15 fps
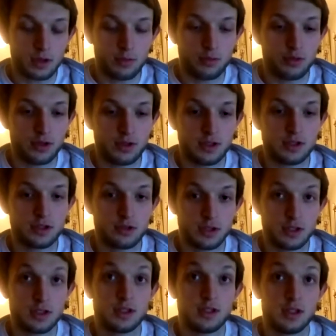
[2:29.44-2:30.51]
breathing
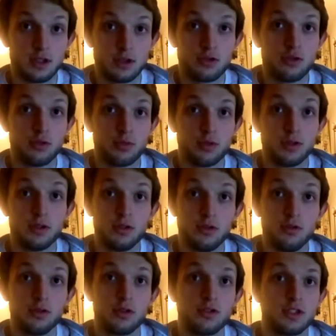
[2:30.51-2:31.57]
stretches and incorporate all
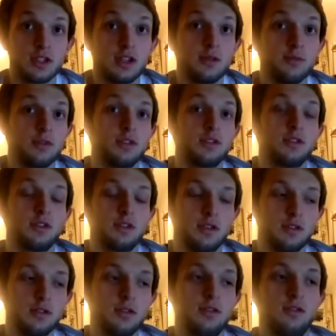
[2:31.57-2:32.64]
those elements, like
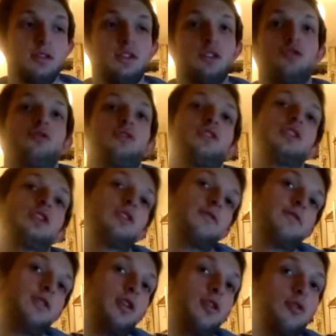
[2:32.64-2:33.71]
the stretching
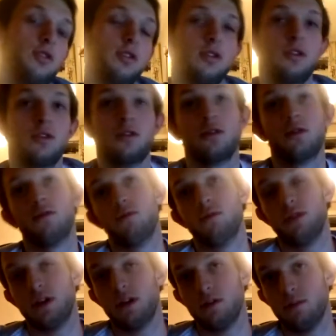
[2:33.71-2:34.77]
of yoga
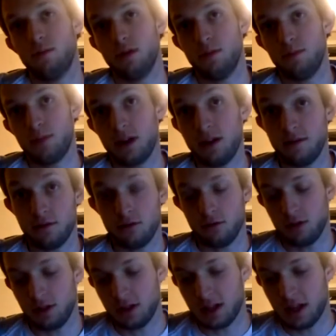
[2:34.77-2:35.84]
without it being painful,
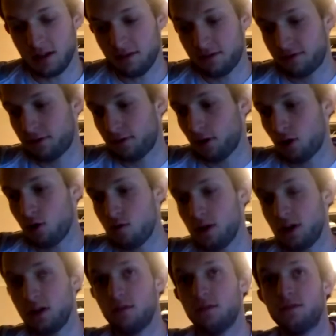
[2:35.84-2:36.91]
and that
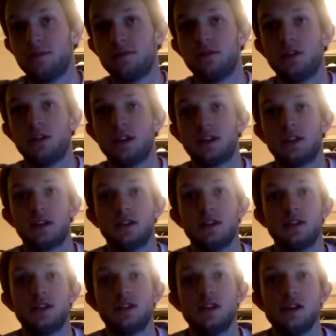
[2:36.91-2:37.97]
flowing of like tai
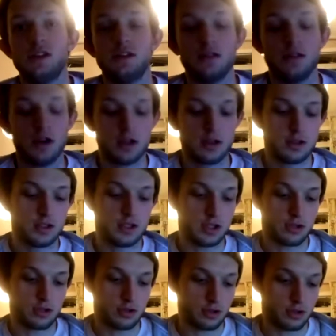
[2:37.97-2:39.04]
chi and
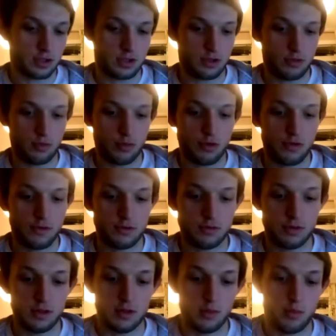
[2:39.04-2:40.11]
synchronizing your moves
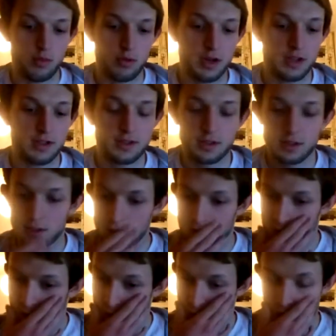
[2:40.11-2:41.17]
with the breath.
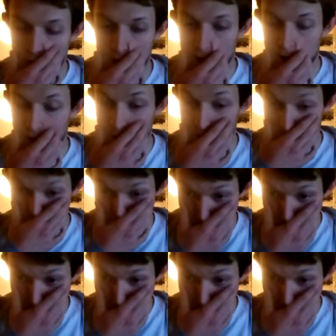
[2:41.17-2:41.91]
And then